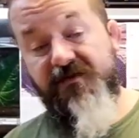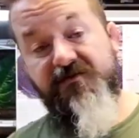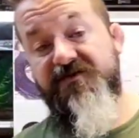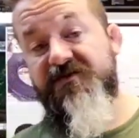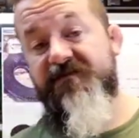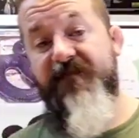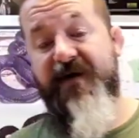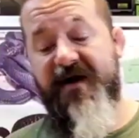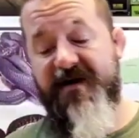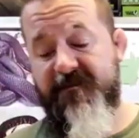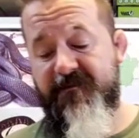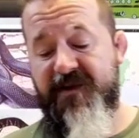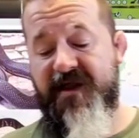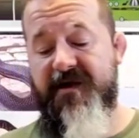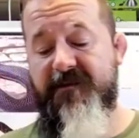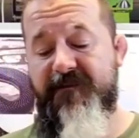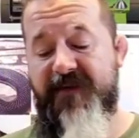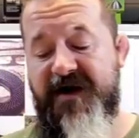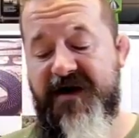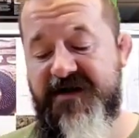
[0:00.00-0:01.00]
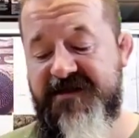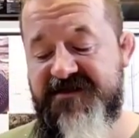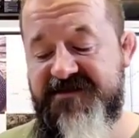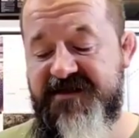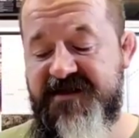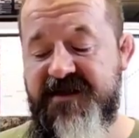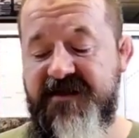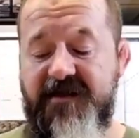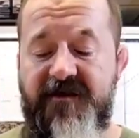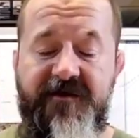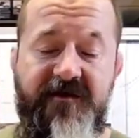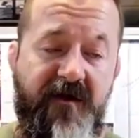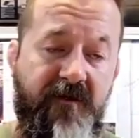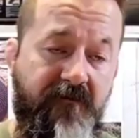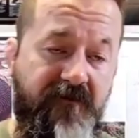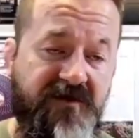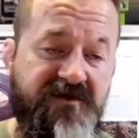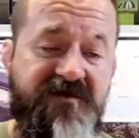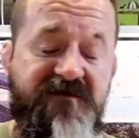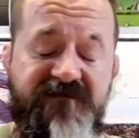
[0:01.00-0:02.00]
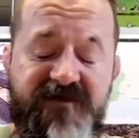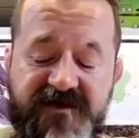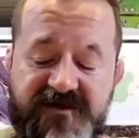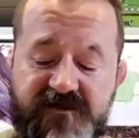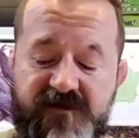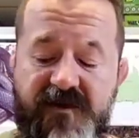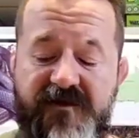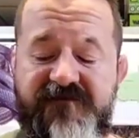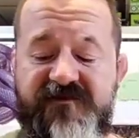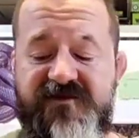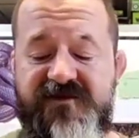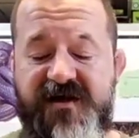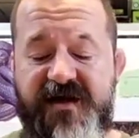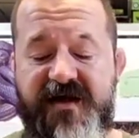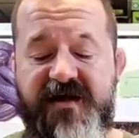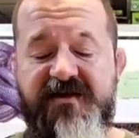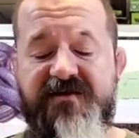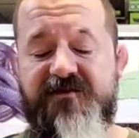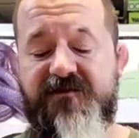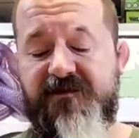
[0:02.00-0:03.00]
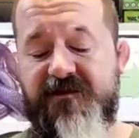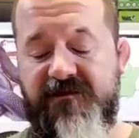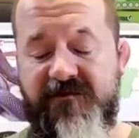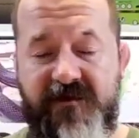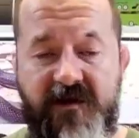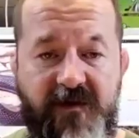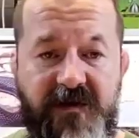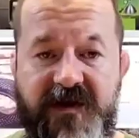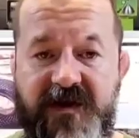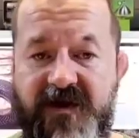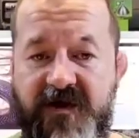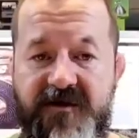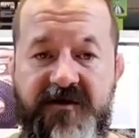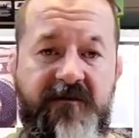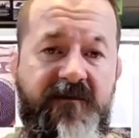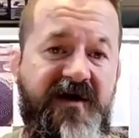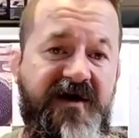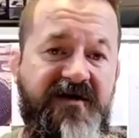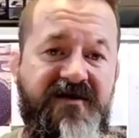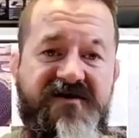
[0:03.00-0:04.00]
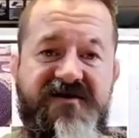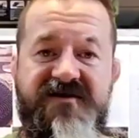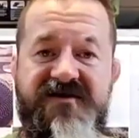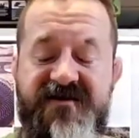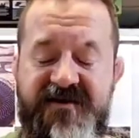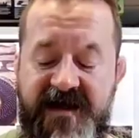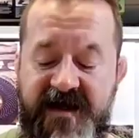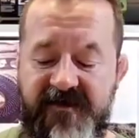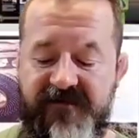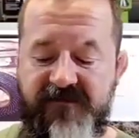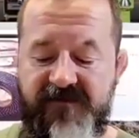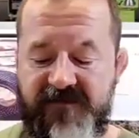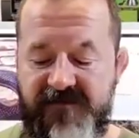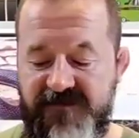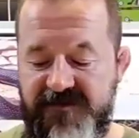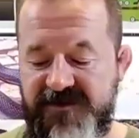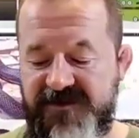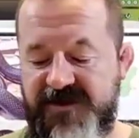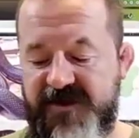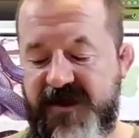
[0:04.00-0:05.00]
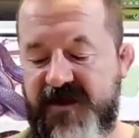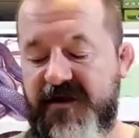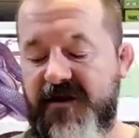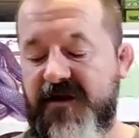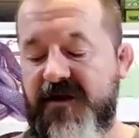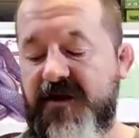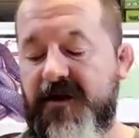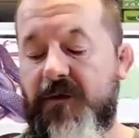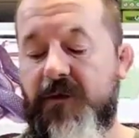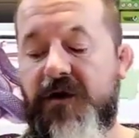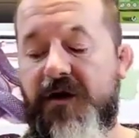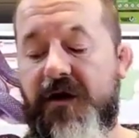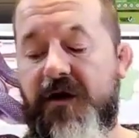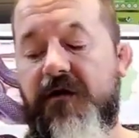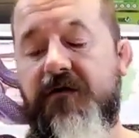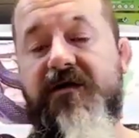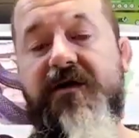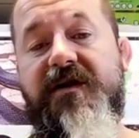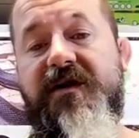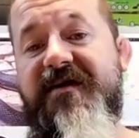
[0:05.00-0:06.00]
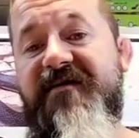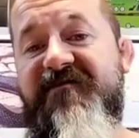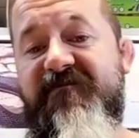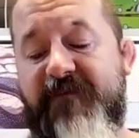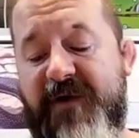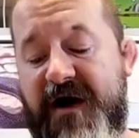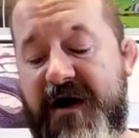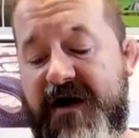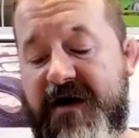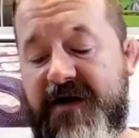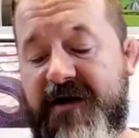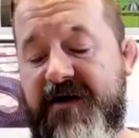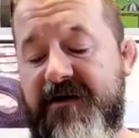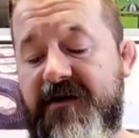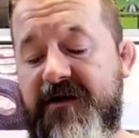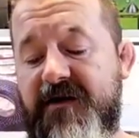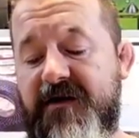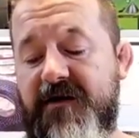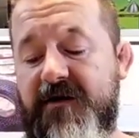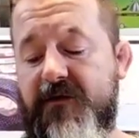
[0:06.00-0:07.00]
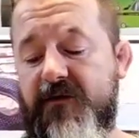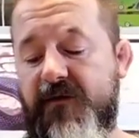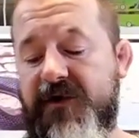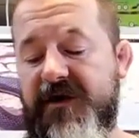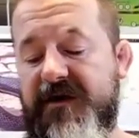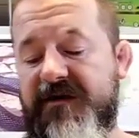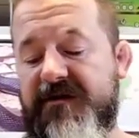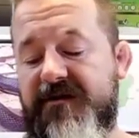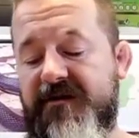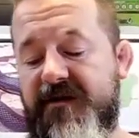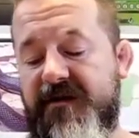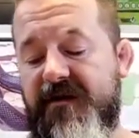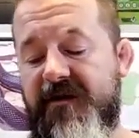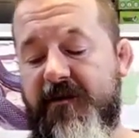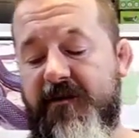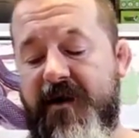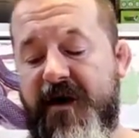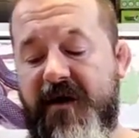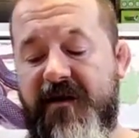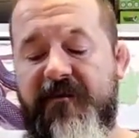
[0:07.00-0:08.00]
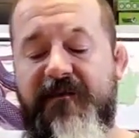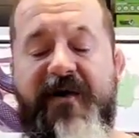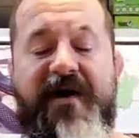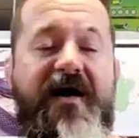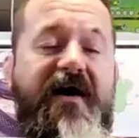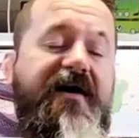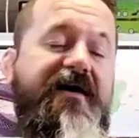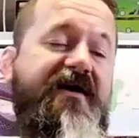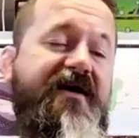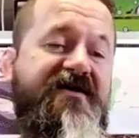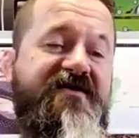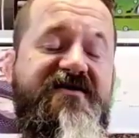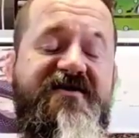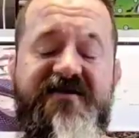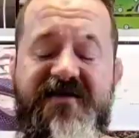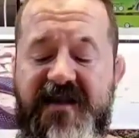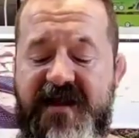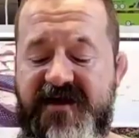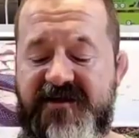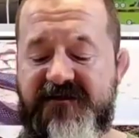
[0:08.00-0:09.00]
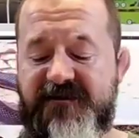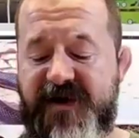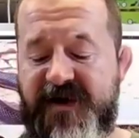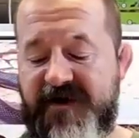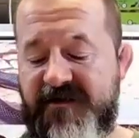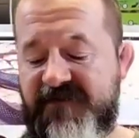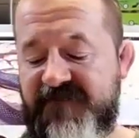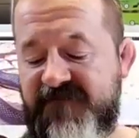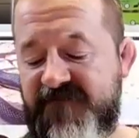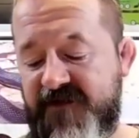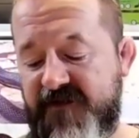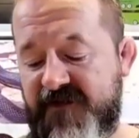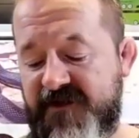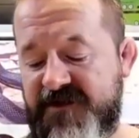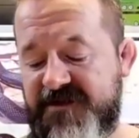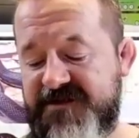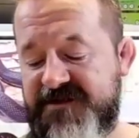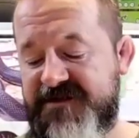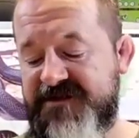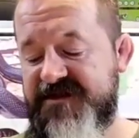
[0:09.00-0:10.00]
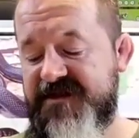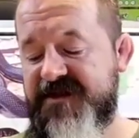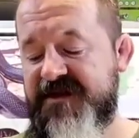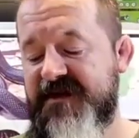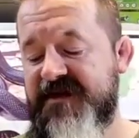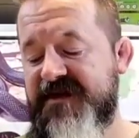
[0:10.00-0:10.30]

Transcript: used by the black pine snake, although much of this will have changed with growing conurbations in agriculture, were longleaf pine with loboli pine and slash pine forests.